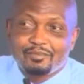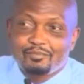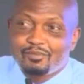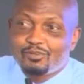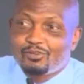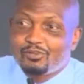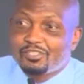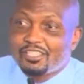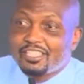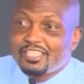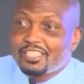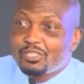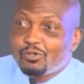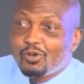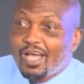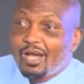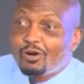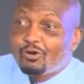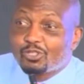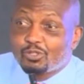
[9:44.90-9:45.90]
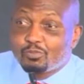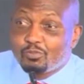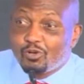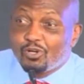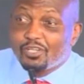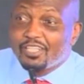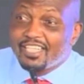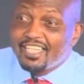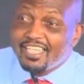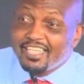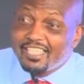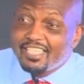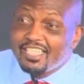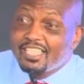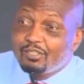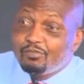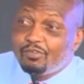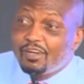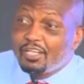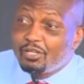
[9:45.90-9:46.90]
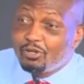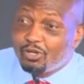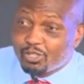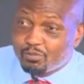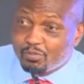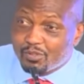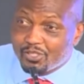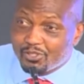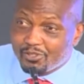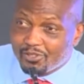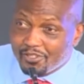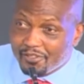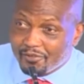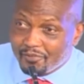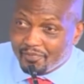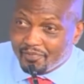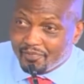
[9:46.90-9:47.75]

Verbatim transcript: because this is where I was born, in this very hospital,